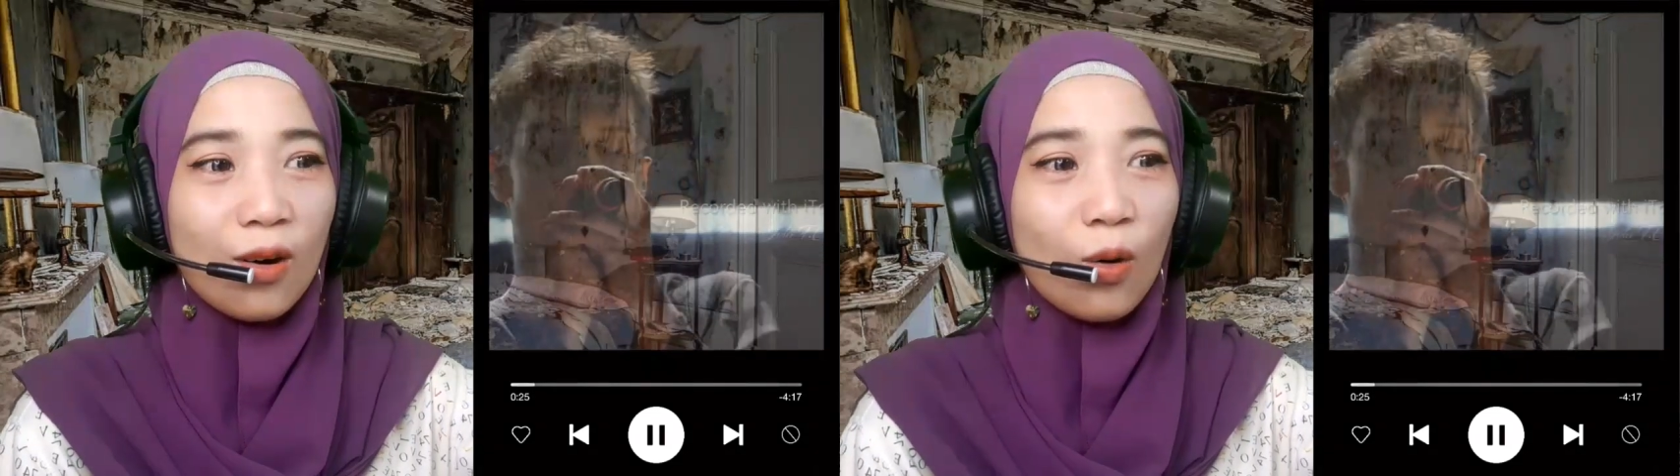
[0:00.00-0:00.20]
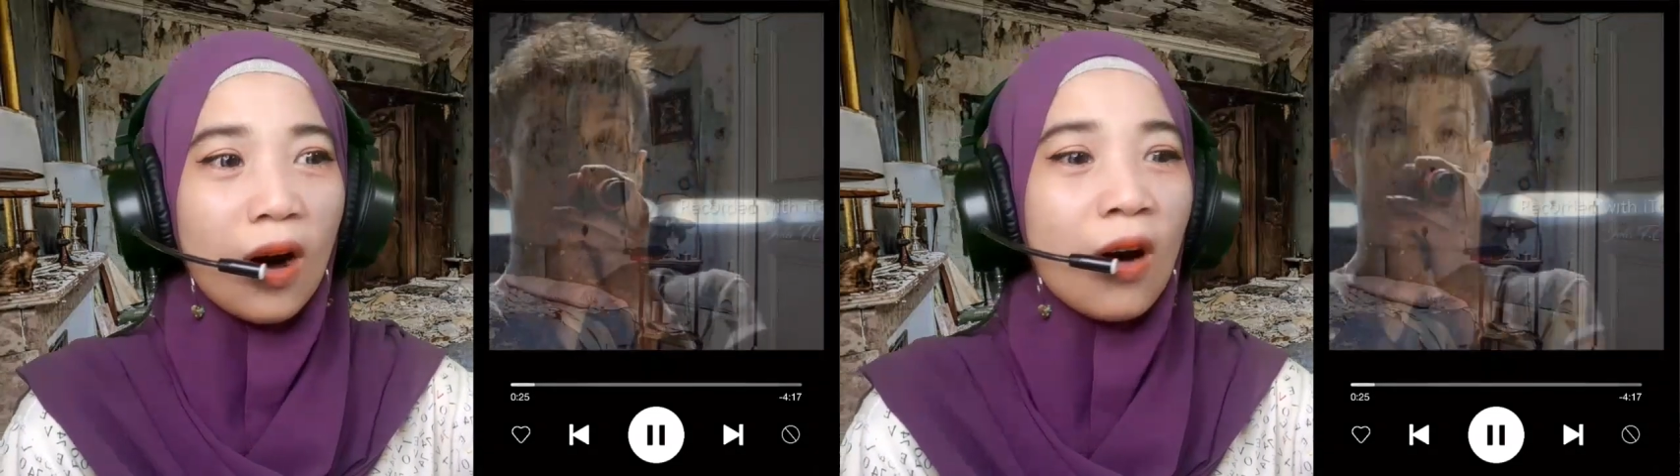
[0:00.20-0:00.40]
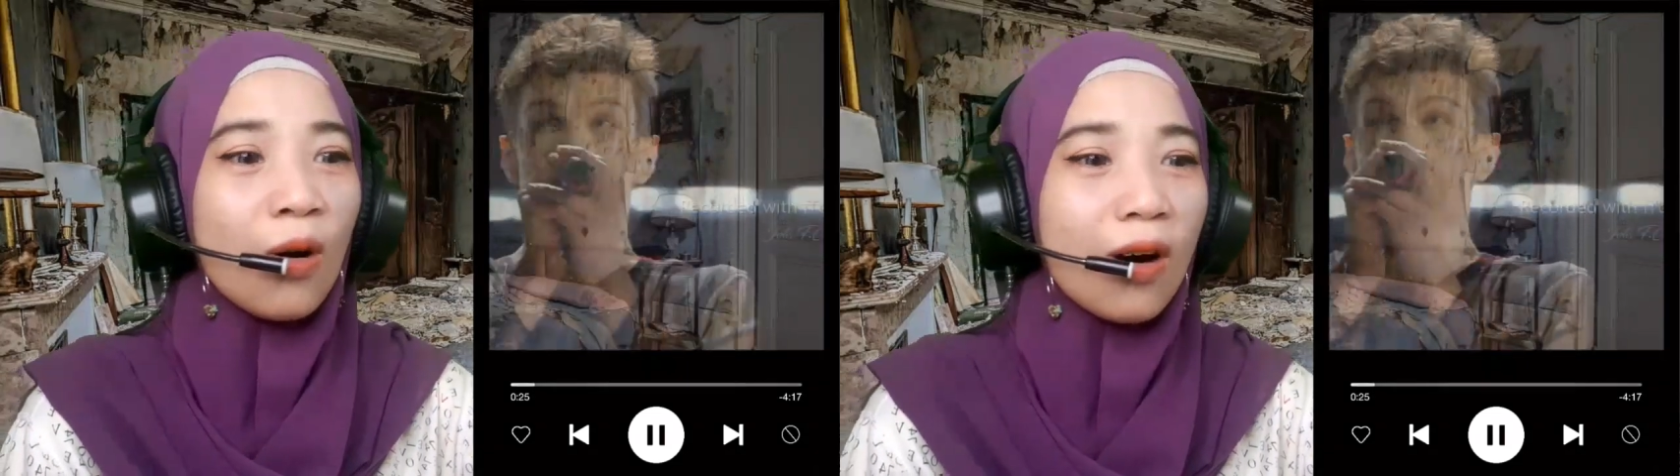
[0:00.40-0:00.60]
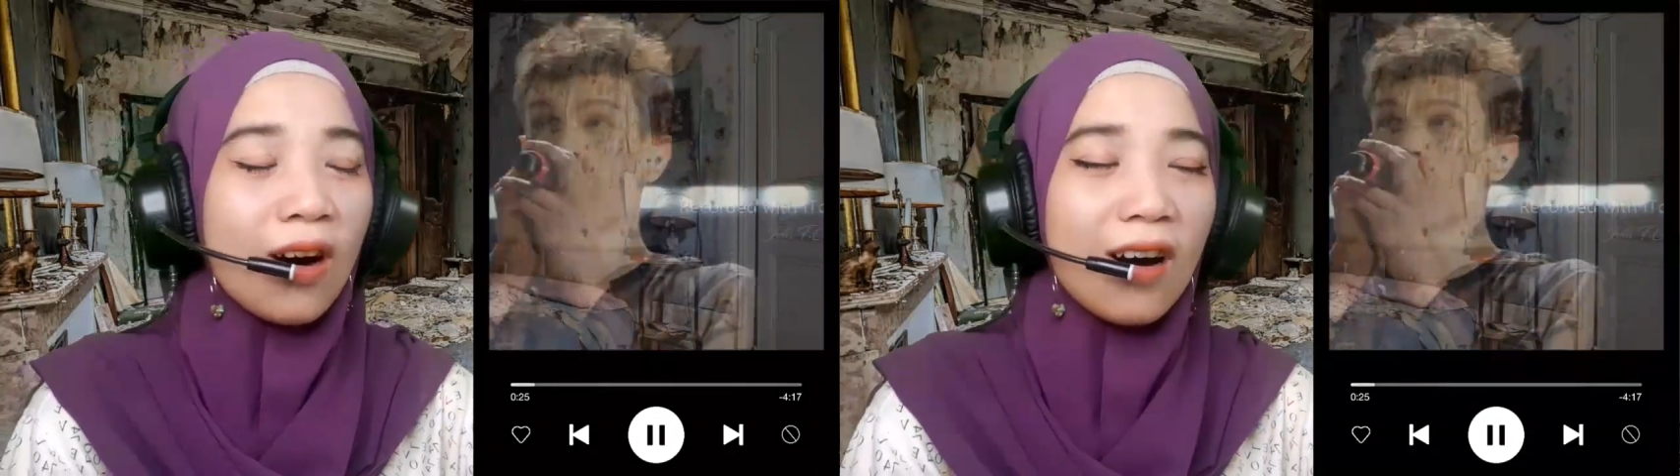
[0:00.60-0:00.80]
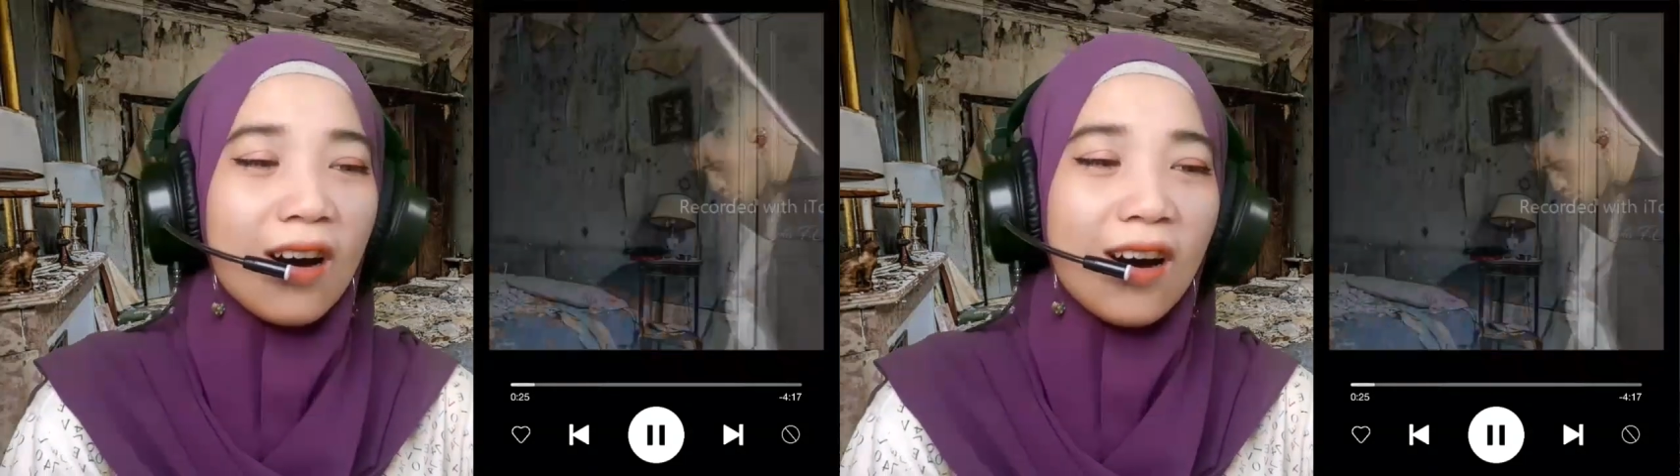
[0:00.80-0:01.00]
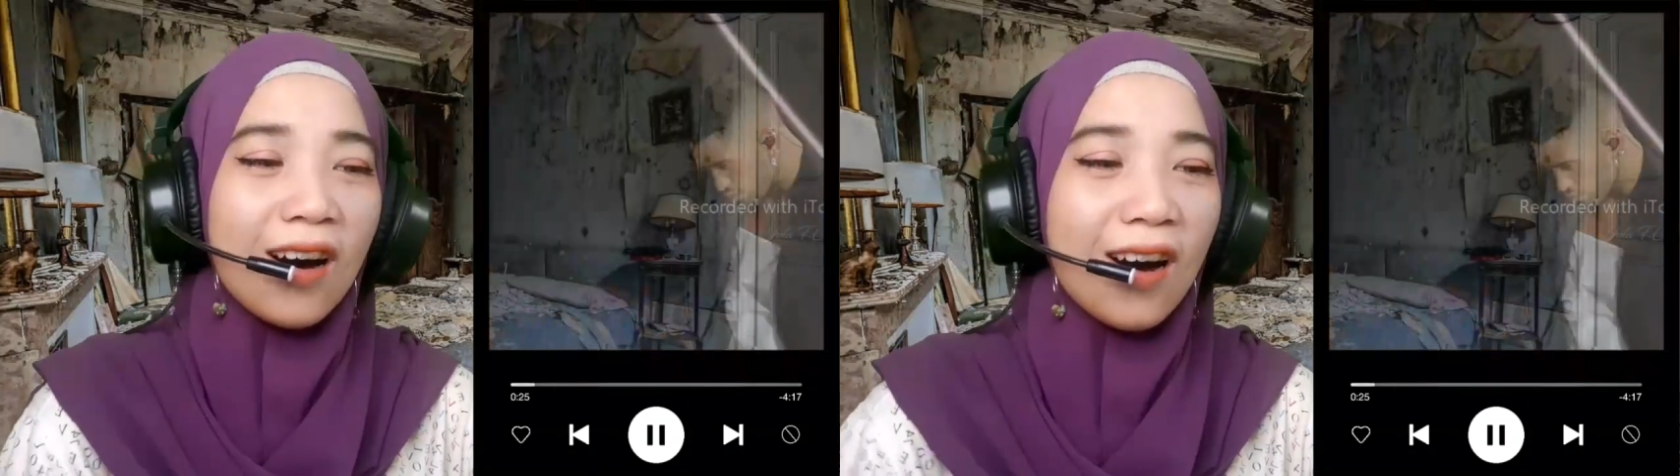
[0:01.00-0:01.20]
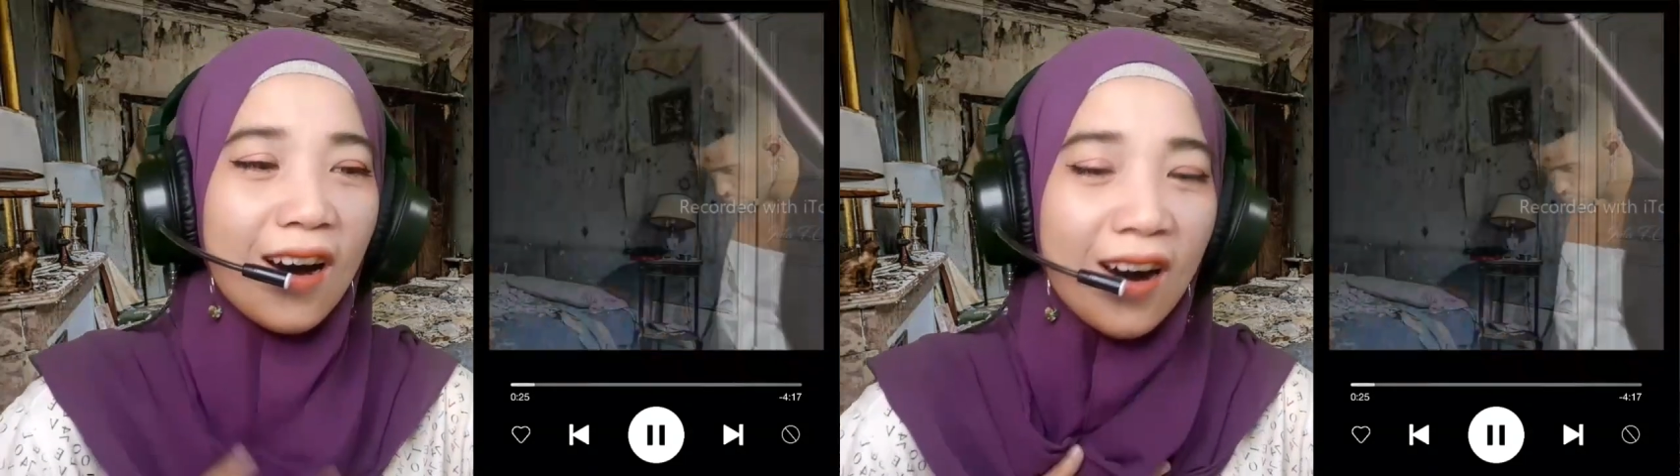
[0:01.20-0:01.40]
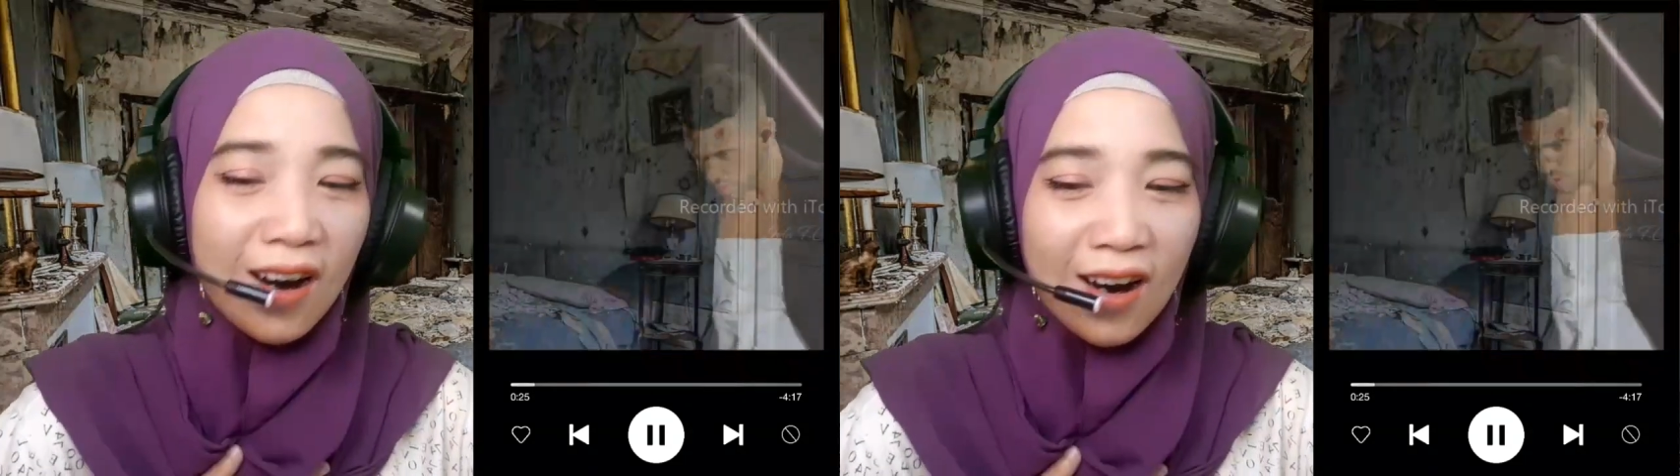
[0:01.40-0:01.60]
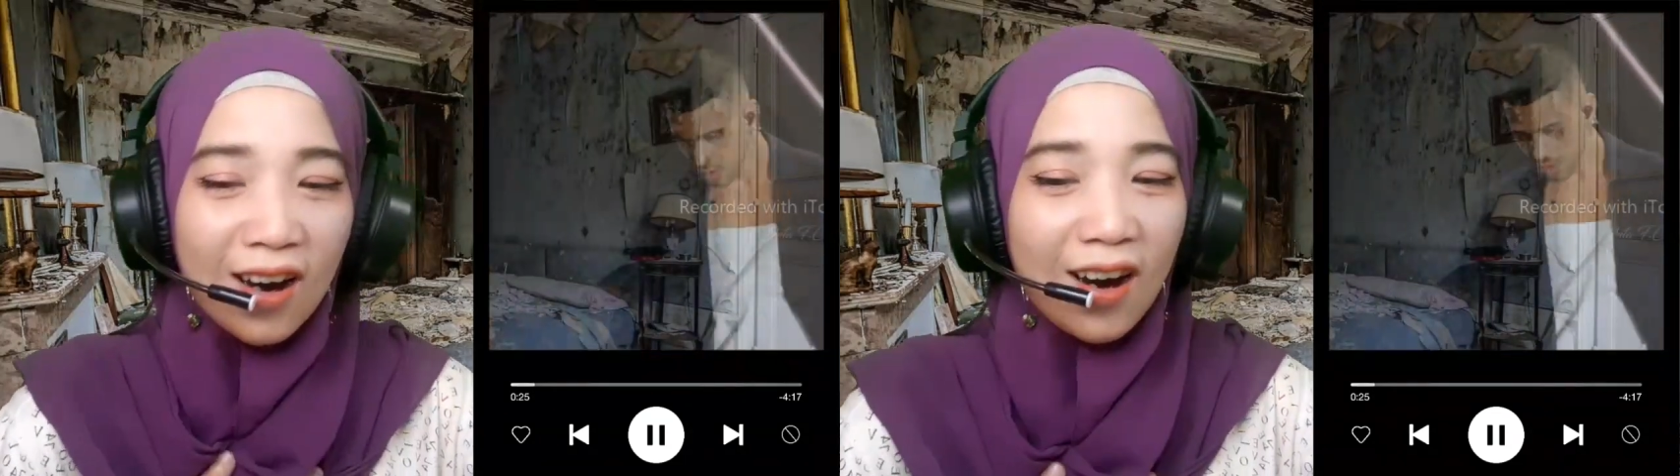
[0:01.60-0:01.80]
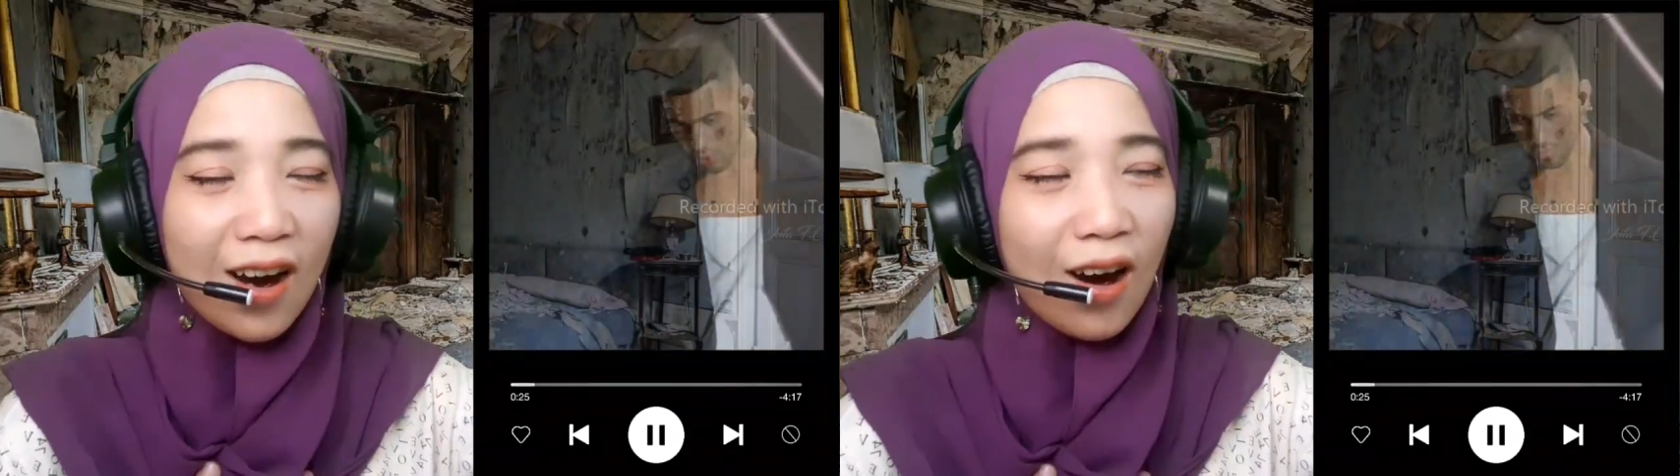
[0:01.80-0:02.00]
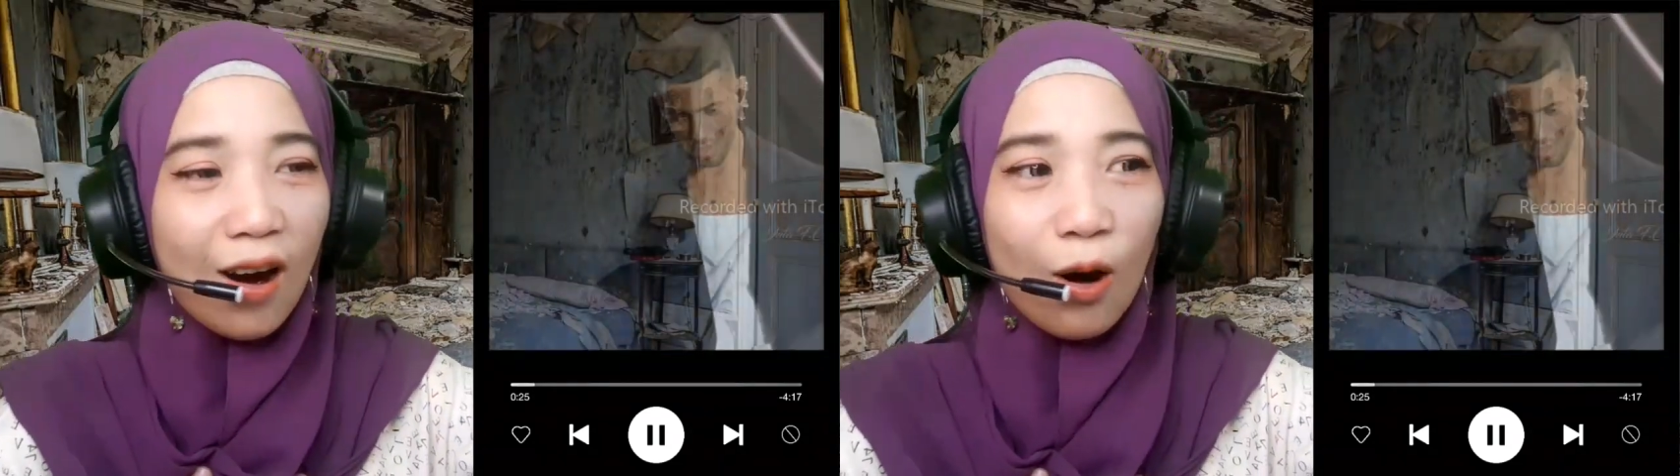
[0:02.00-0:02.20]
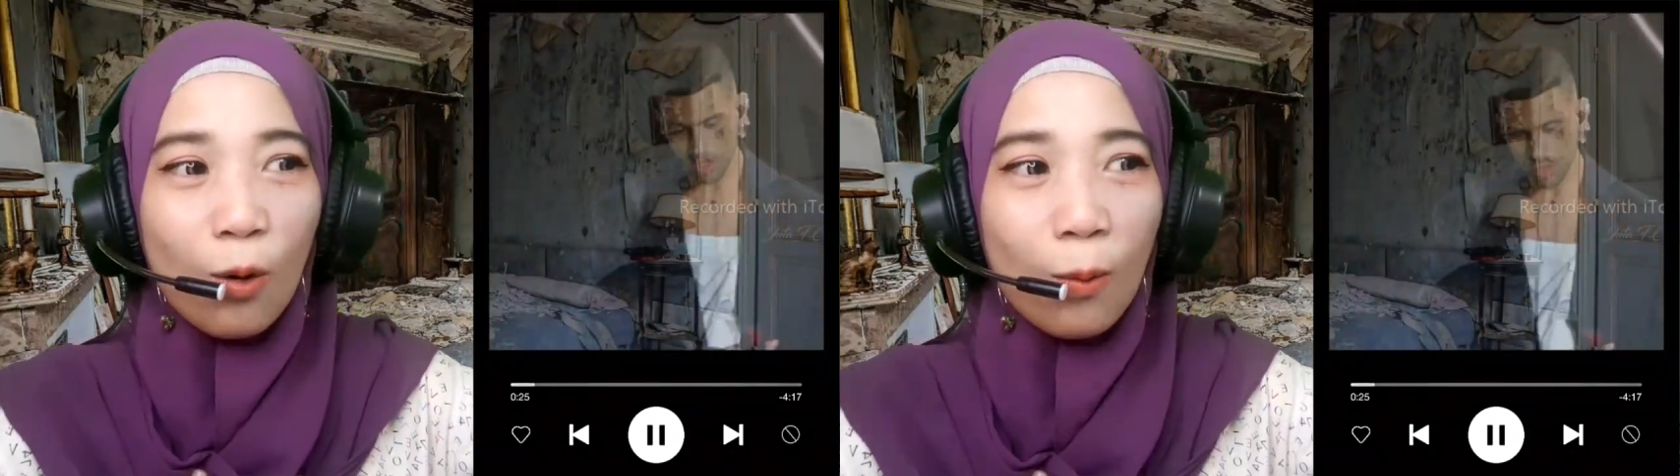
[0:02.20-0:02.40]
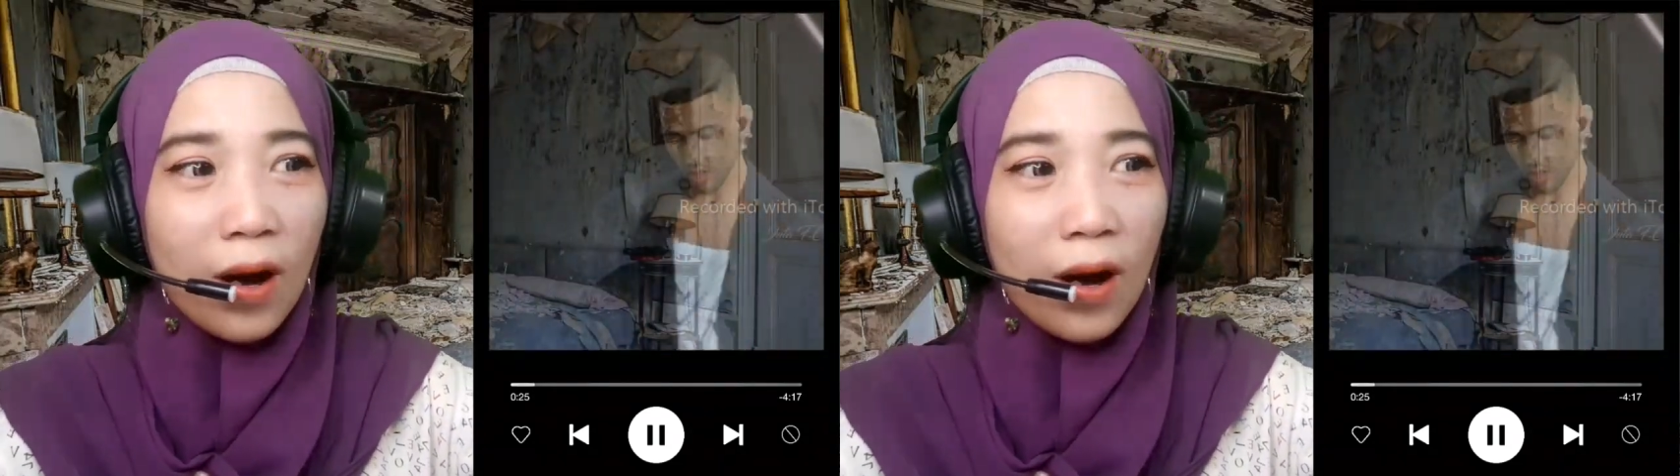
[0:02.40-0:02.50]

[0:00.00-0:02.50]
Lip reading: Wow. Oh